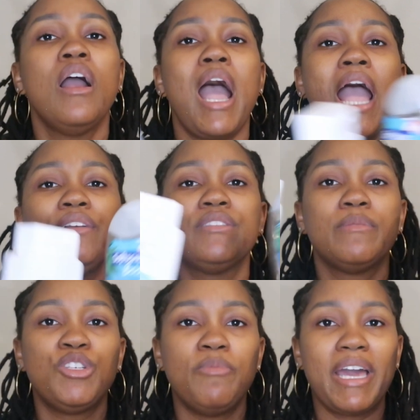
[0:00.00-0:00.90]
I use
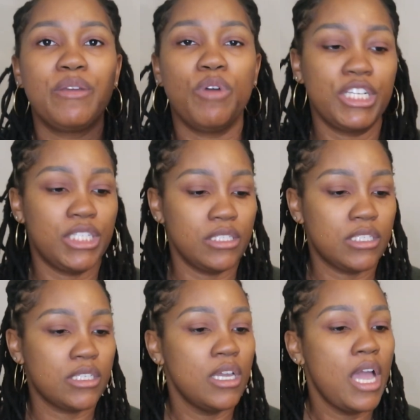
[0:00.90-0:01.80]
up 2 body washes.
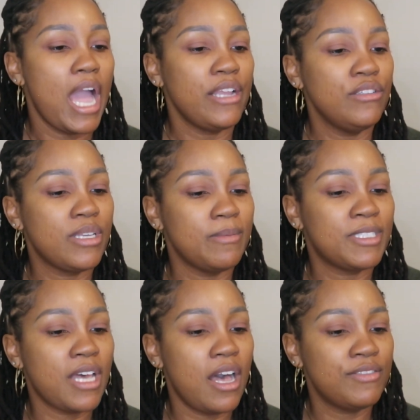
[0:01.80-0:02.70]
I use up
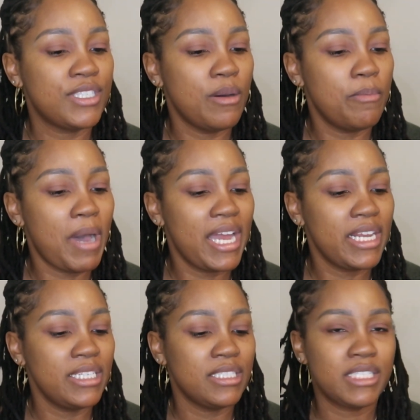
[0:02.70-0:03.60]
Soft Soap
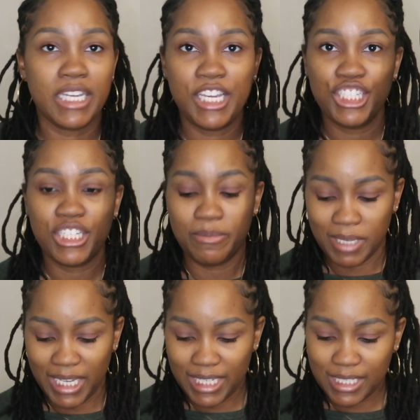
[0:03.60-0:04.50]
Body's Tahitian
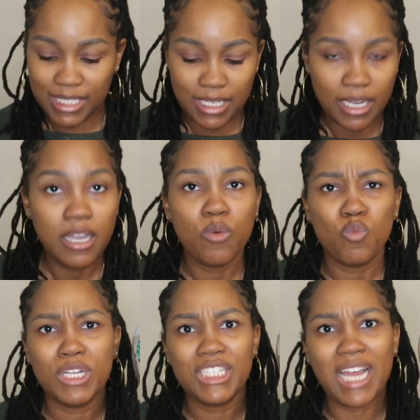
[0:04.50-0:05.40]
Bliss,
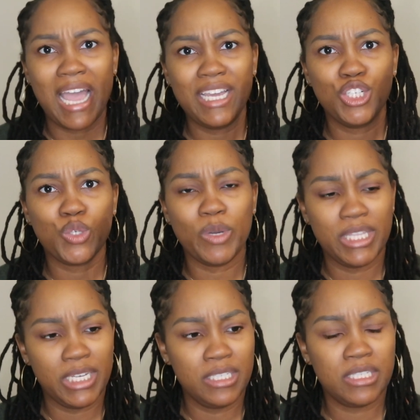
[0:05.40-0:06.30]
which I enjoy
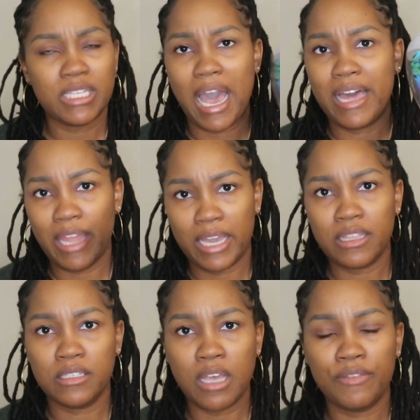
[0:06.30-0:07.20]
this. I like
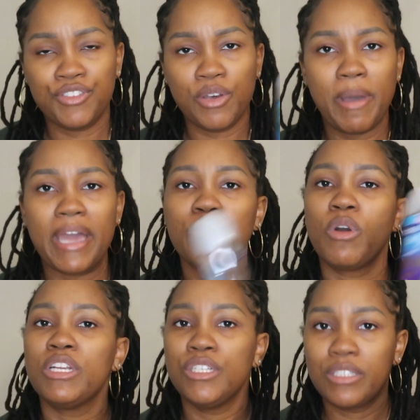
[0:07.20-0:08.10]
the Soft Soap body
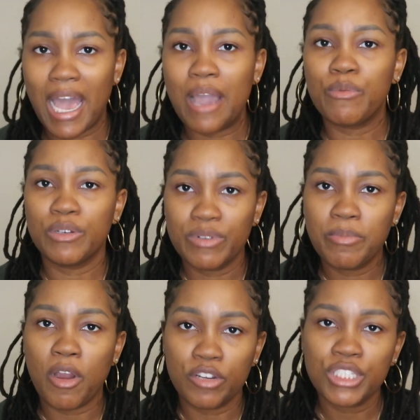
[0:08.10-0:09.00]
washes. I would
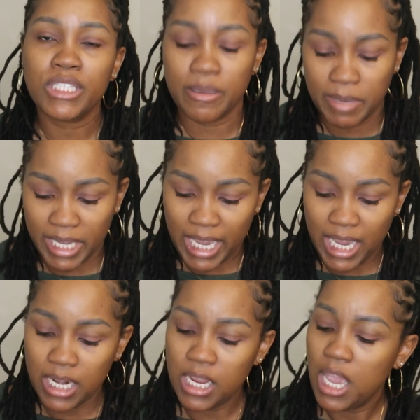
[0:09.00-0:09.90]
repurchase them
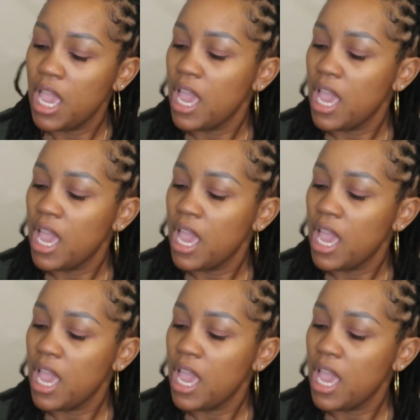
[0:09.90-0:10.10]
again.